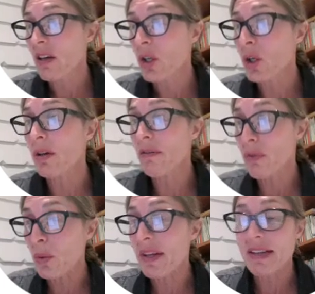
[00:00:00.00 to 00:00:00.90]
you could
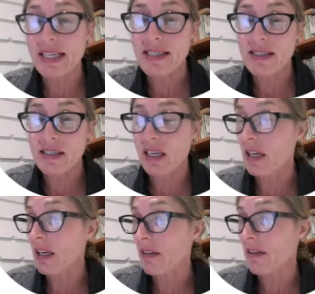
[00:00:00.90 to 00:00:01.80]
avoid
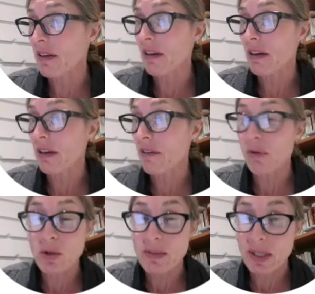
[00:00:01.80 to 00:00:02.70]
the
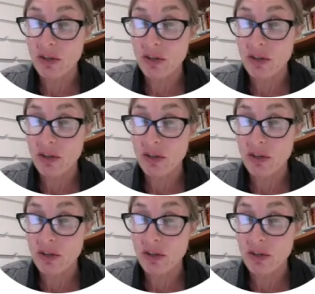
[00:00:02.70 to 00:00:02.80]
enforcement